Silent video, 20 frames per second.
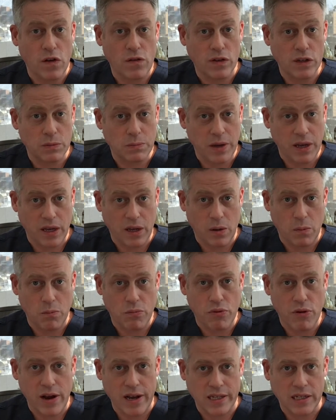is being
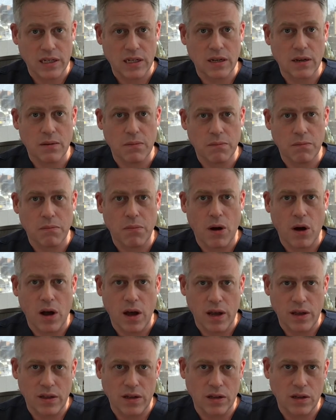compressed
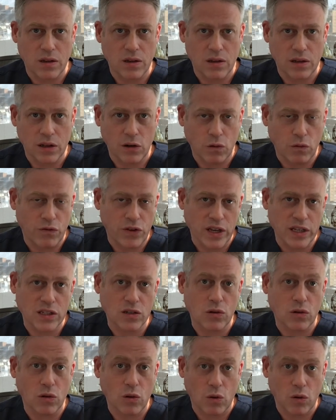by the little
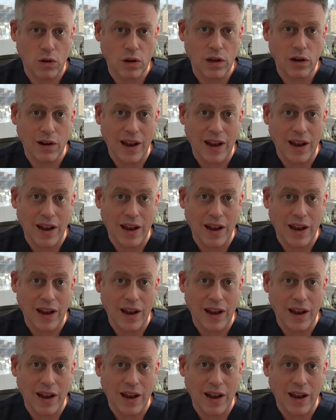vessel or little